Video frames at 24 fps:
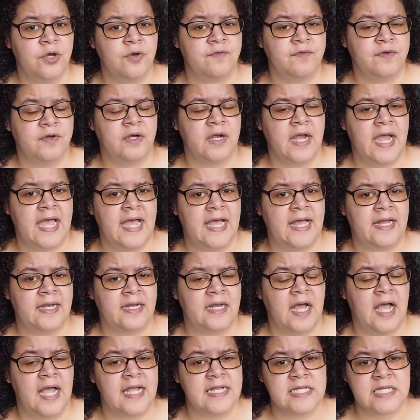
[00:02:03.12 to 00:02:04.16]
over
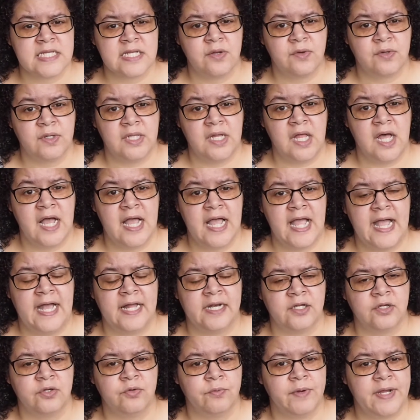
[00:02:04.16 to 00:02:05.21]
at I Sew A Lot
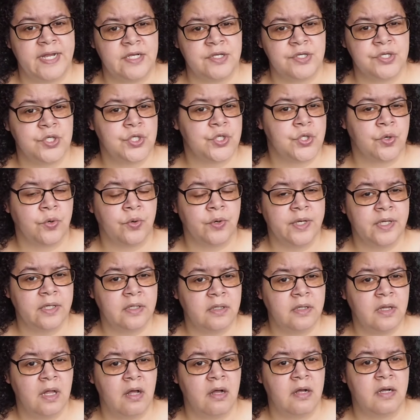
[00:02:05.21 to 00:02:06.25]
had a great
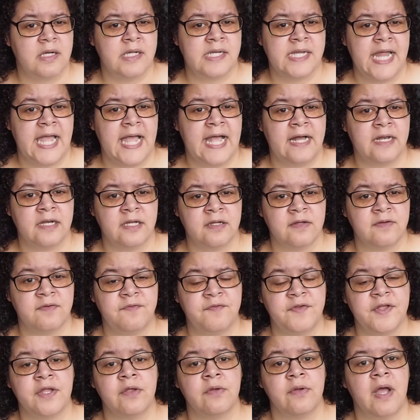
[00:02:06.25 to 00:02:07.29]
tutorial on how to
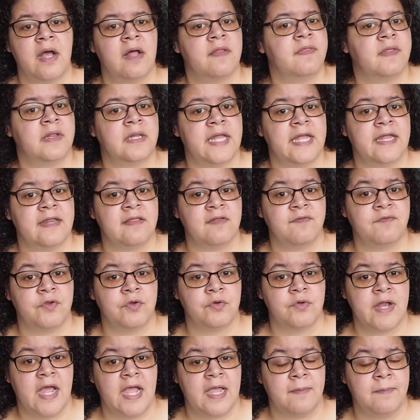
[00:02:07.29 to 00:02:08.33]
figure out the length of
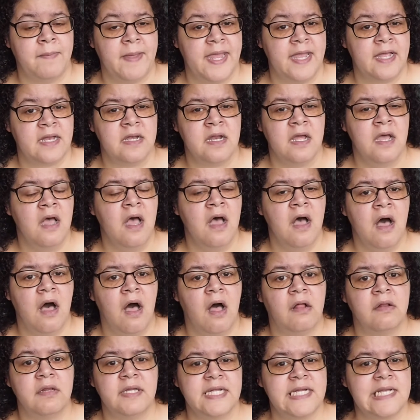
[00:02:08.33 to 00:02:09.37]
your neckband.
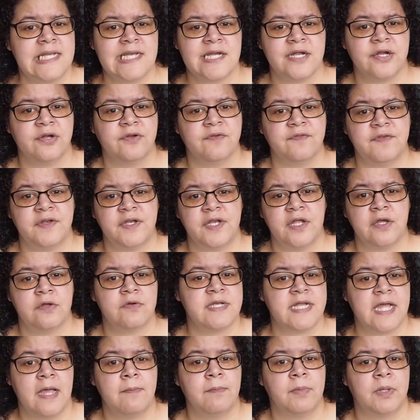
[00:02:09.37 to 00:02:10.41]
I'll link to her video
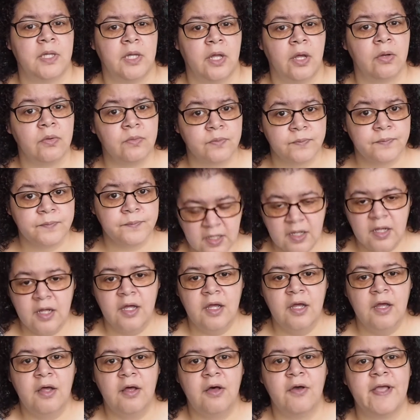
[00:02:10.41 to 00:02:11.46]
down below.
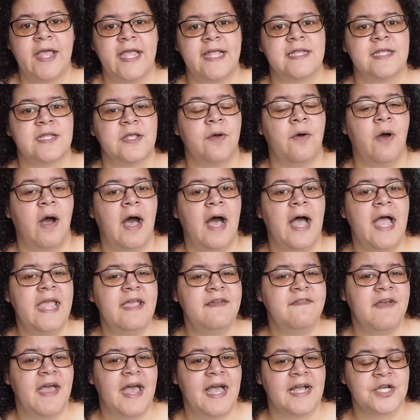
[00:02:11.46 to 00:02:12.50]
Okay, so I
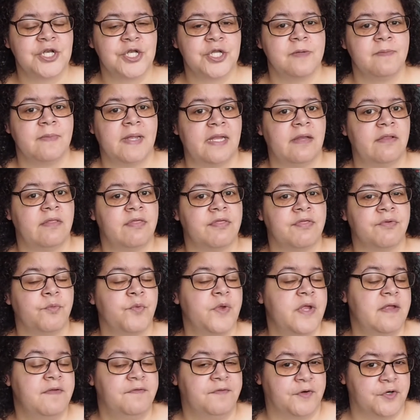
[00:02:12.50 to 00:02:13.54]
have actually made
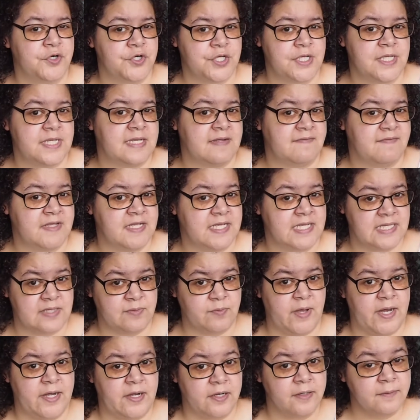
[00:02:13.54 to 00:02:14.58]
3 versions of this
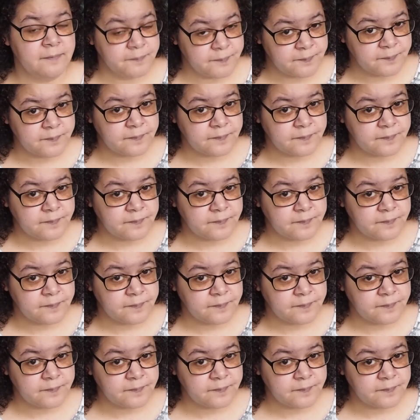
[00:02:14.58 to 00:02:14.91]
sweater.